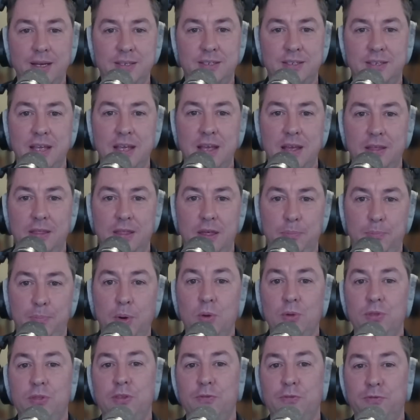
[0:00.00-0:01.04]
X that
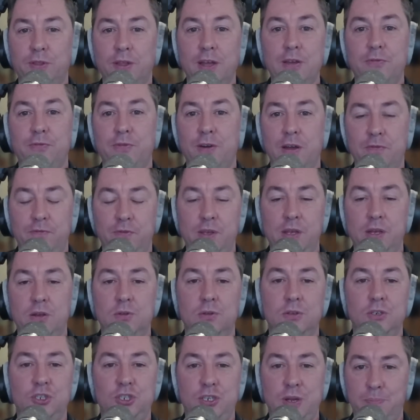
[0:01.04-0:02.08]
both the Flight 5
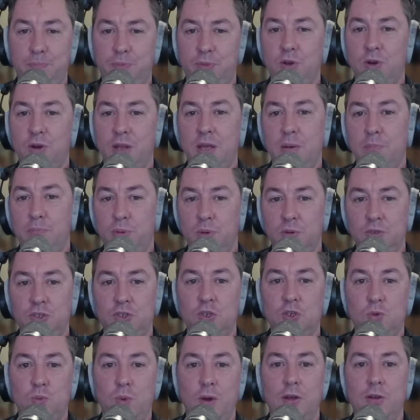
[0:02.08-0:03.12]
vehicles, Ship 30 and
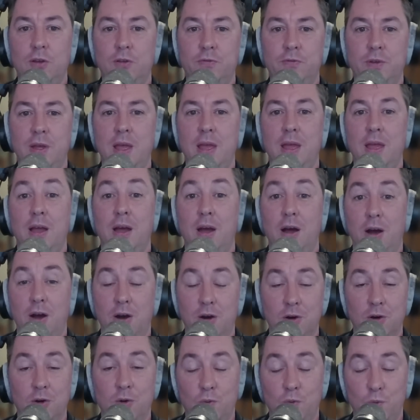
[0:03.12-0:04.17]
Booster 12,
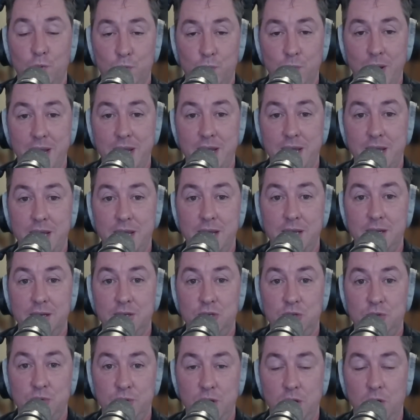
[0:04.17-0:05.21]
are
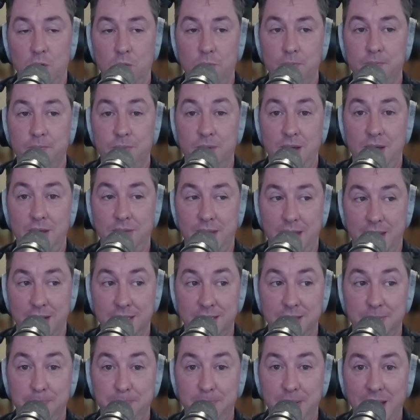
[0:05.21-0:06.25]
ready to go. And that
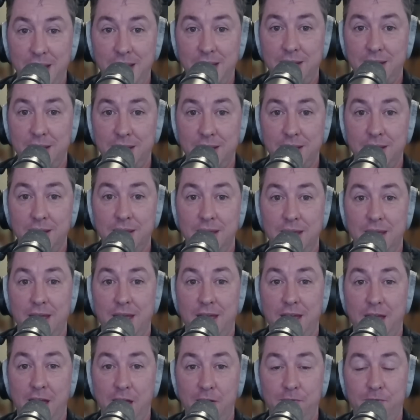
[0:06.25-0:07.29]
is pending
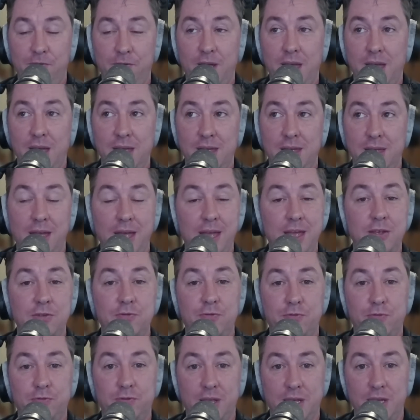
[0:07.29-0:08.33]

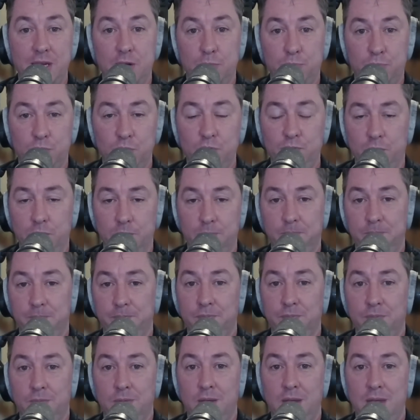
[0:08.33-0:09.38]
FAA flight approval.
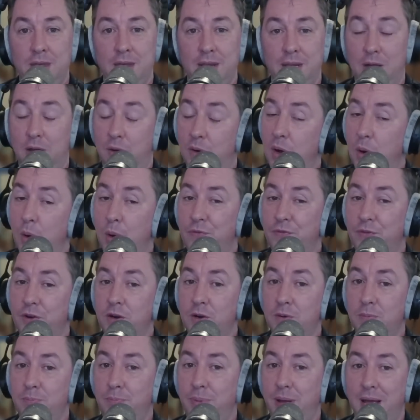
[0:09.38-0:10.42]
Now,
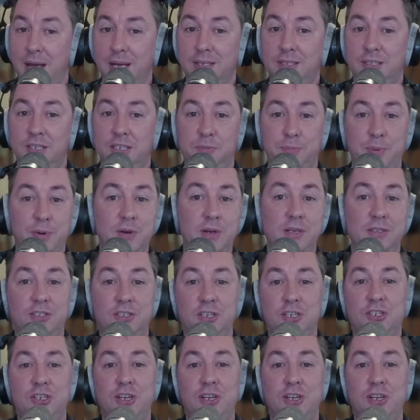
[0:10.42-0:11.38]
however, past experience